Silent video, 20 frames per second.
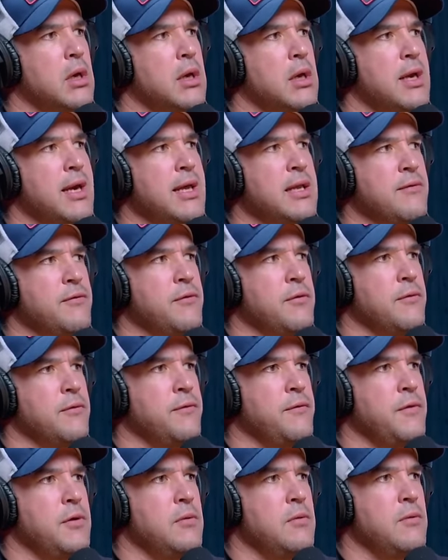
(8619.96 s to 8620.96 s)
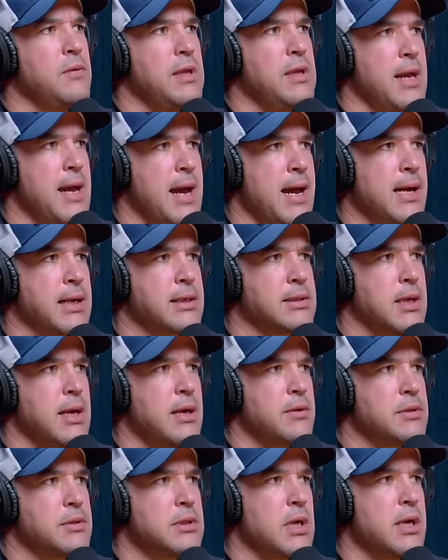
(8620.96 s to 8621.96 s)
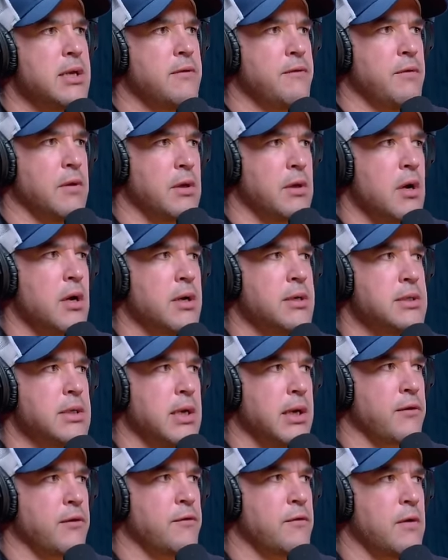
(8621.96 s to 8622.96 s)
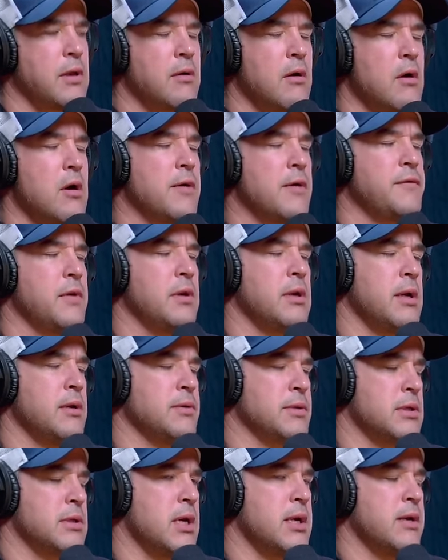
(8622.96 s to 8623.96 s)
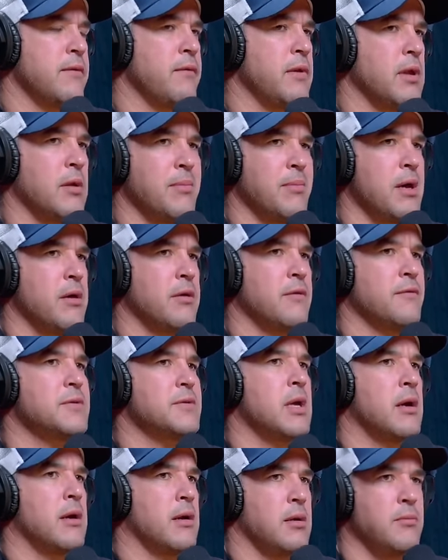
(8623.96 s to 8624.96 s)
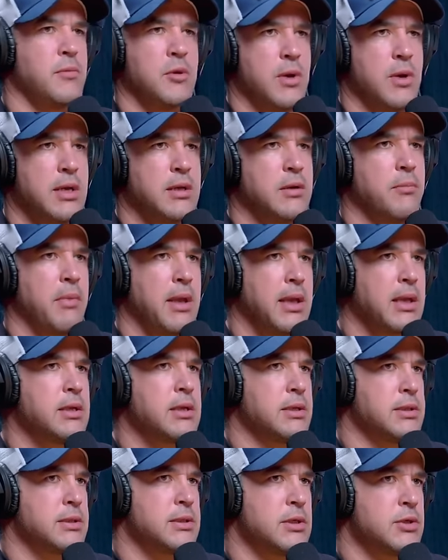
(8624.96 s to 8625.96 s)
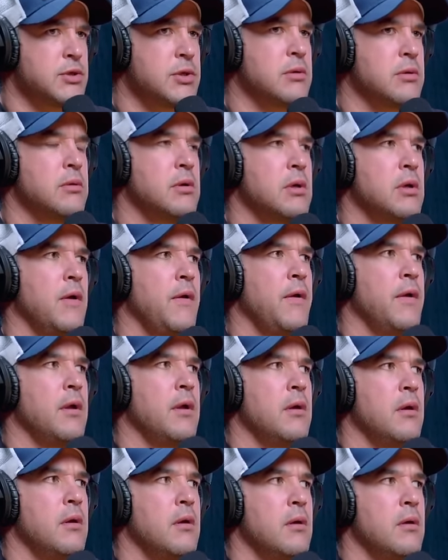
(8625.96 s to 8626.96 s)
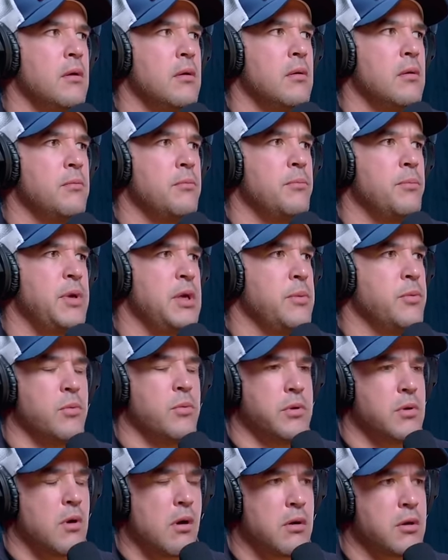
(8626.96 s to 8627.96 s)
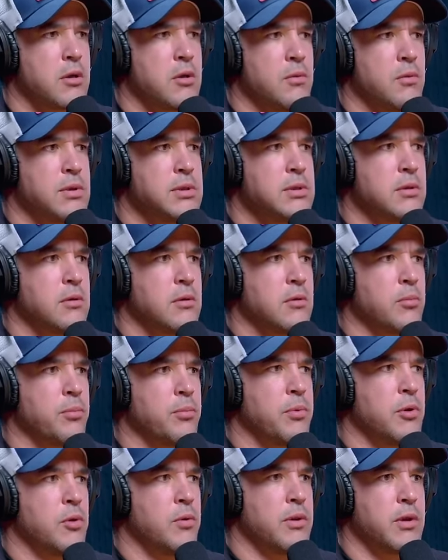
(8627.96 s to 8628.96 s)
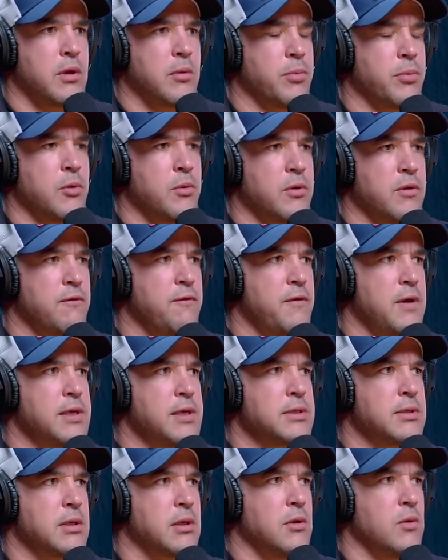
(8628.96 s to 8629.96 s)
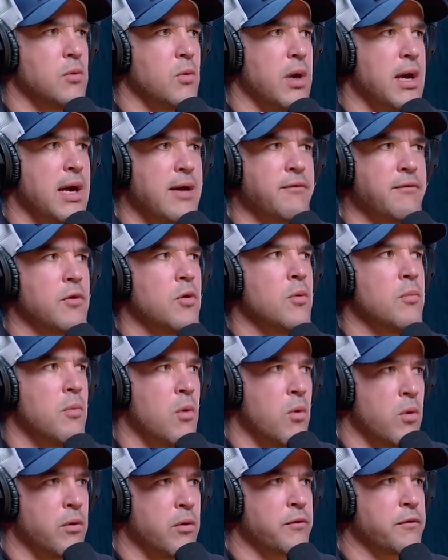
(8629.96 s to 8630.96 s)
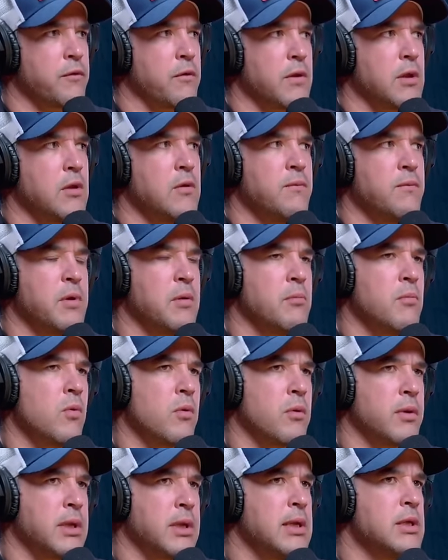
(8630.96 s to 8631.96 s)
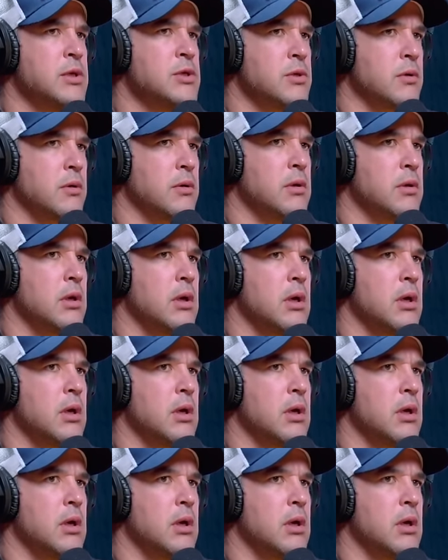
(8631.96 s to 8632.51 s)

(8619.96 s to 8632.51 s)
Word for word: And if you view the act outside of the context and often outside of the amount of time you had to make a decision, people would argue until they're blue in the face that you have no morals or that you've been morally injured.